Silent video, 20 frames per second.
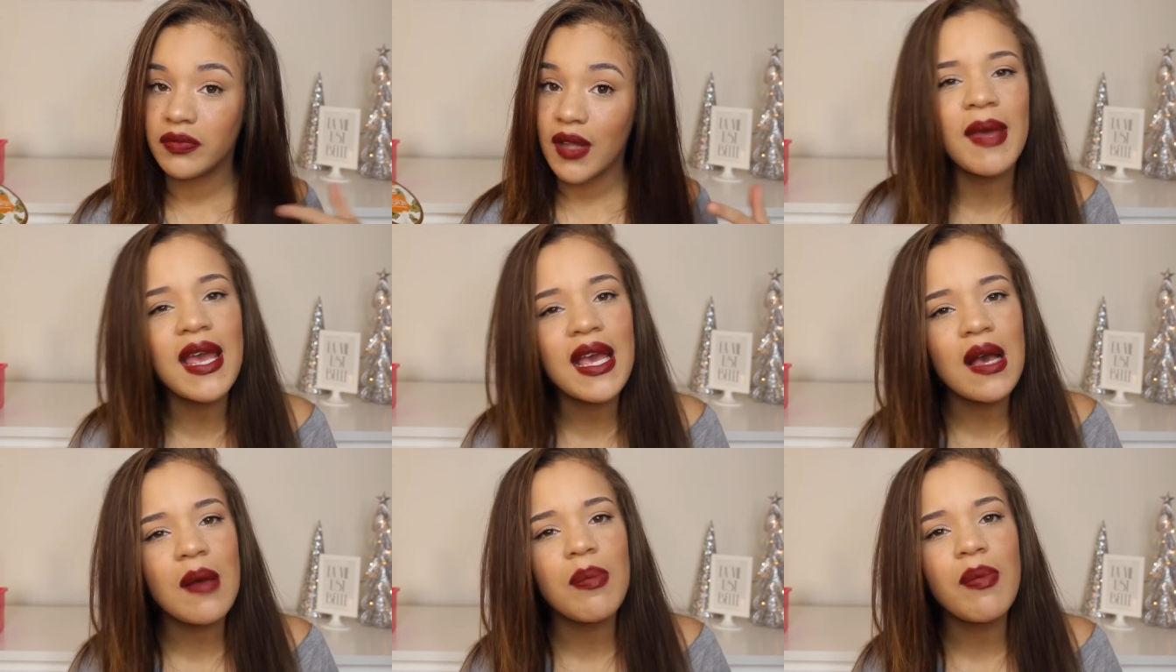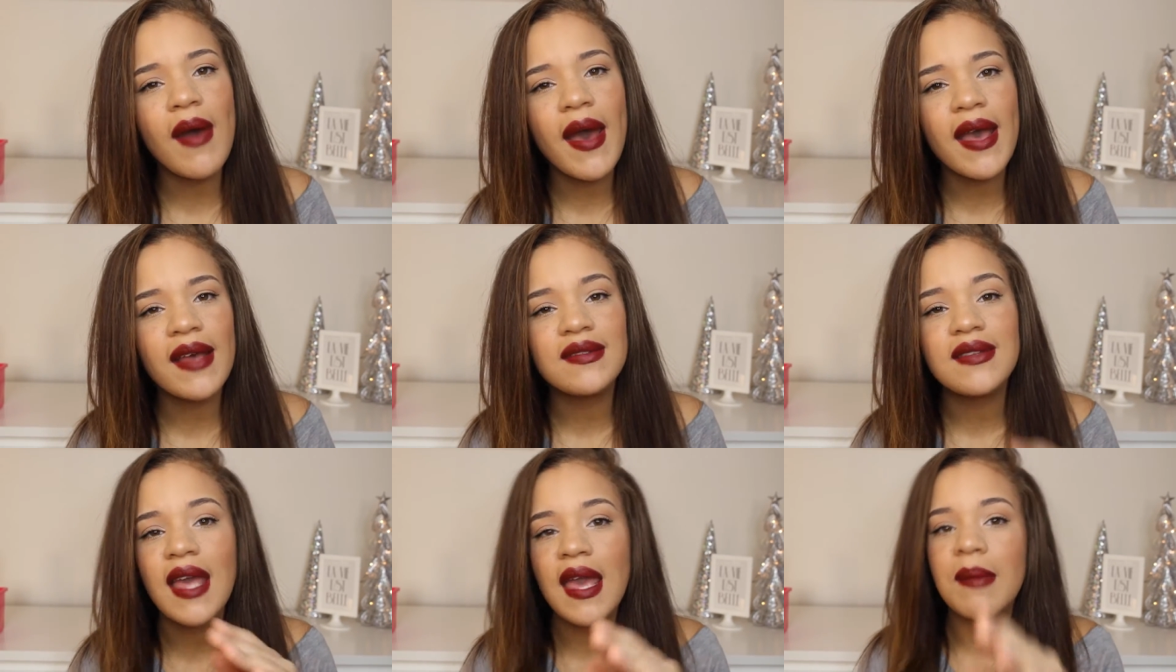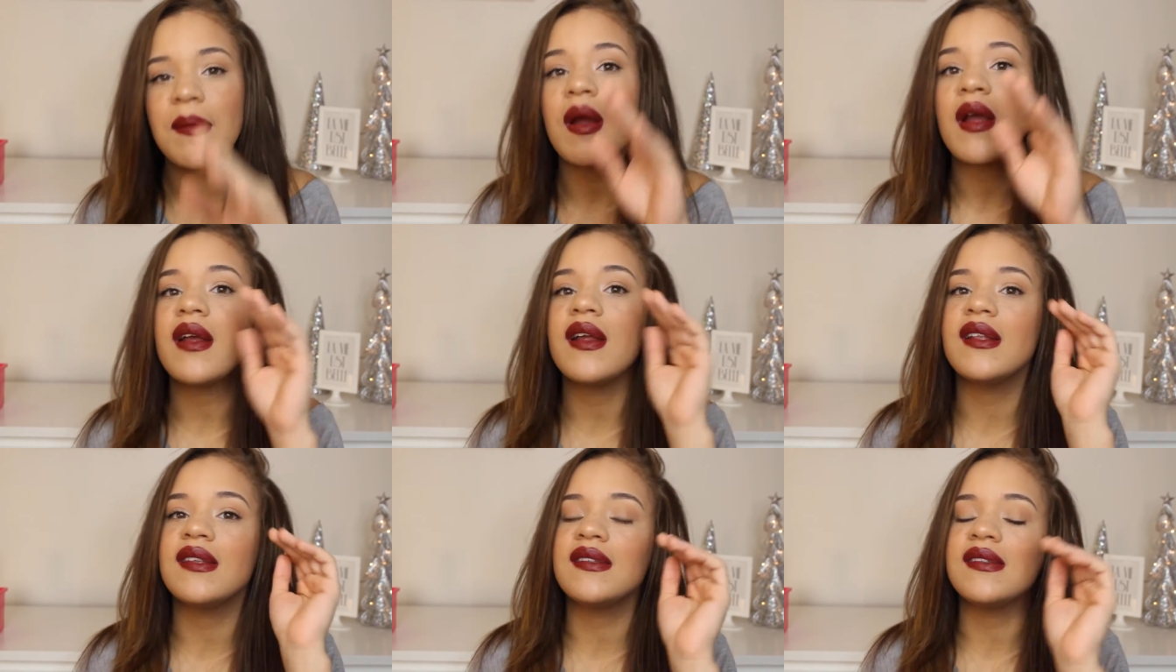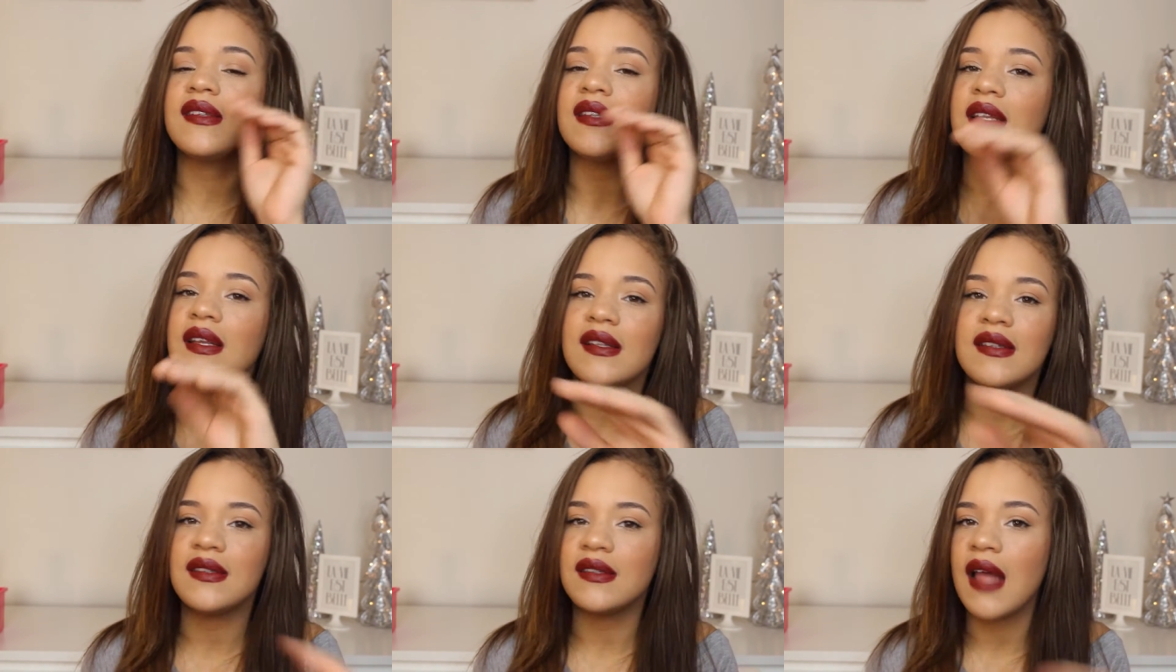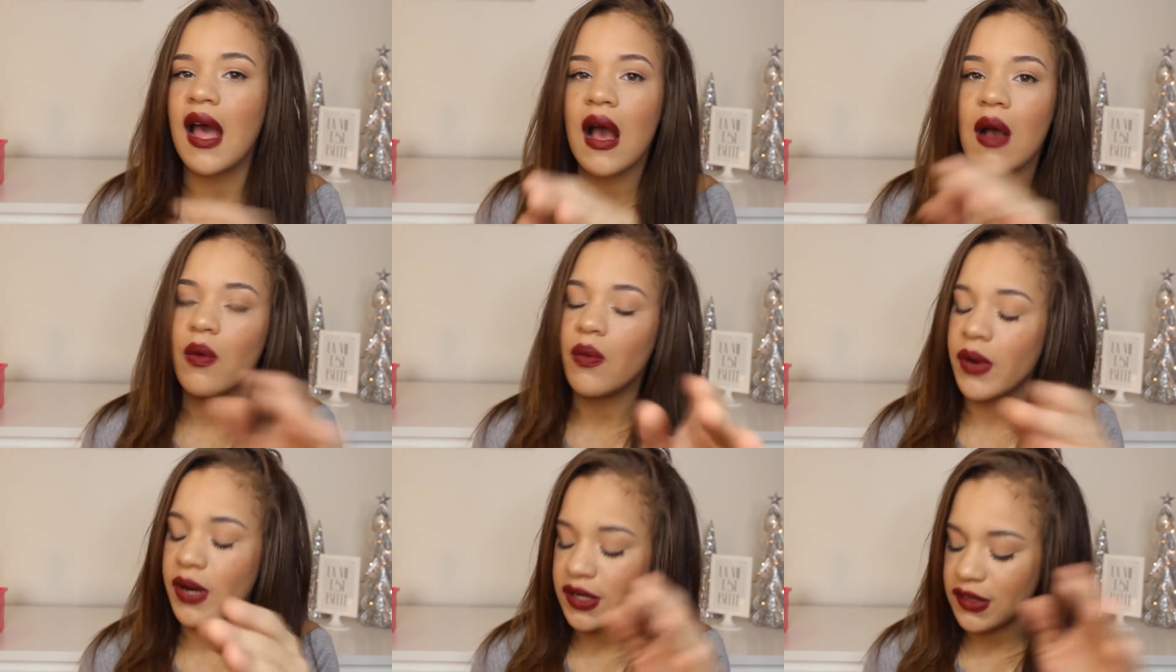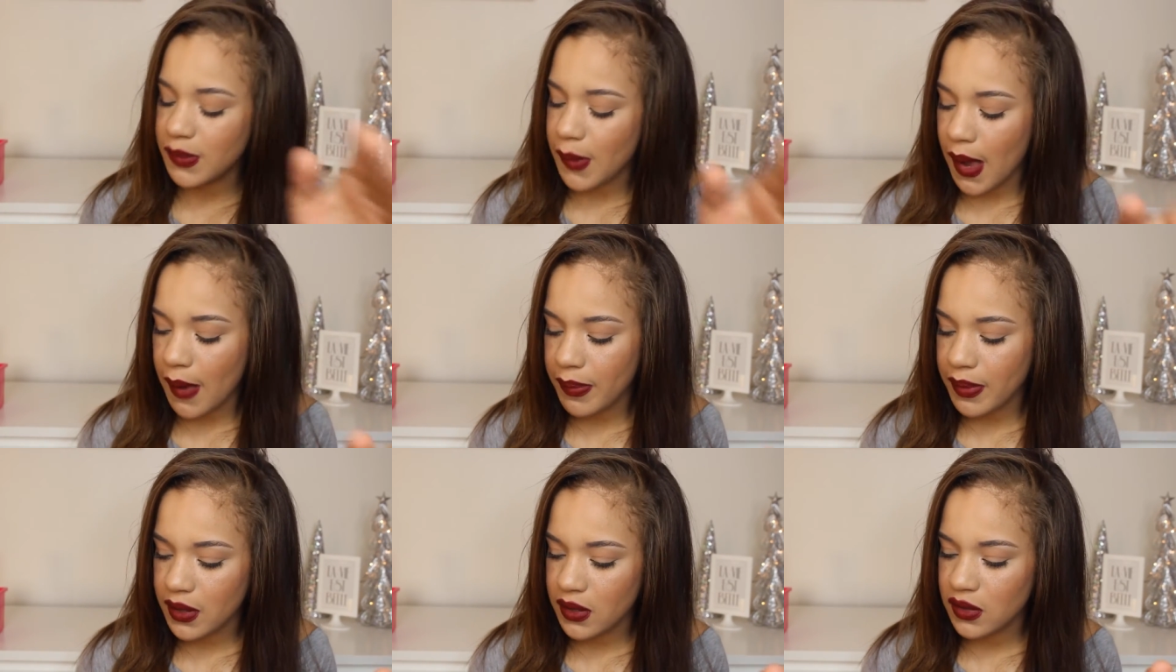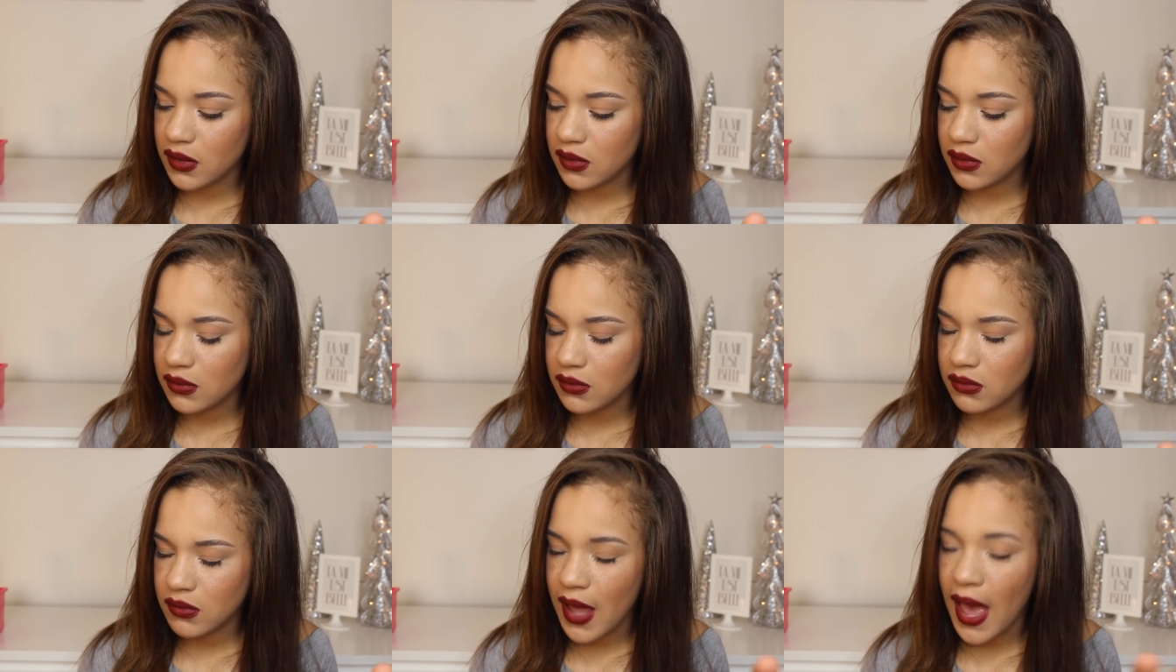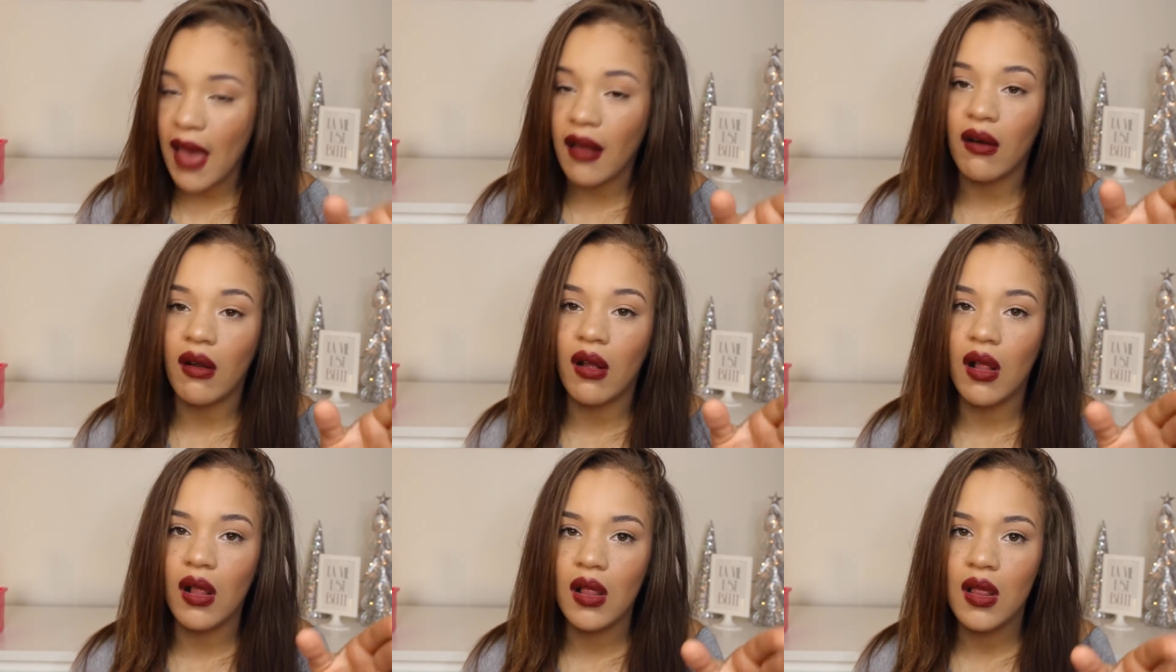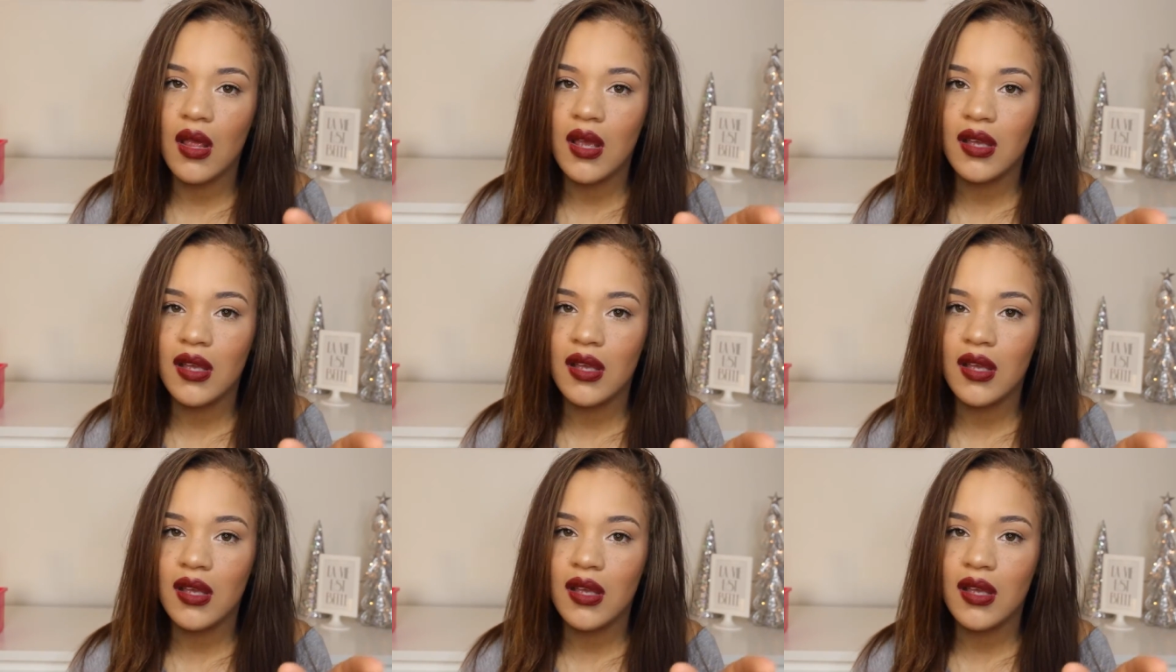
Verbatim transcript: Makeup wise, Kmart, it's, it's not where it's popping at all.